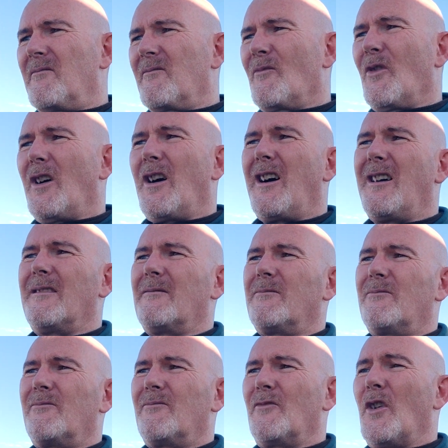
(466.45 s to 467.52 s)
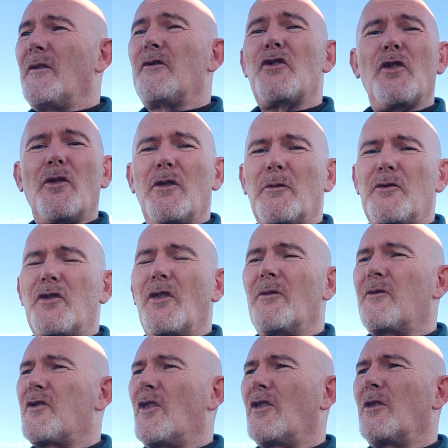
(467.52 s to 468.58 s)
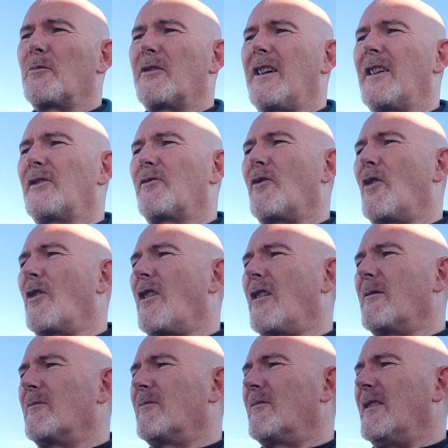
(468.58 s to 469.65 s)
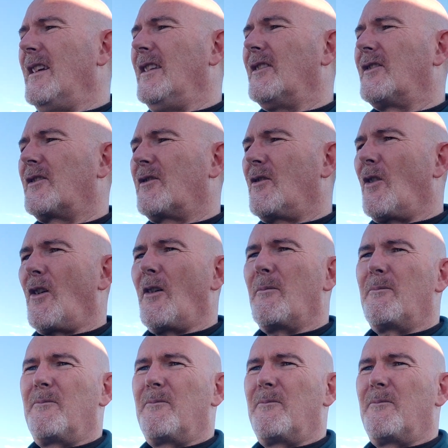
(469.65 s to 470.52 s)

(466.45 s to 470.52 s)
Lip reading: Well, not even chocolate. Chocolate brown's wrong. It's got a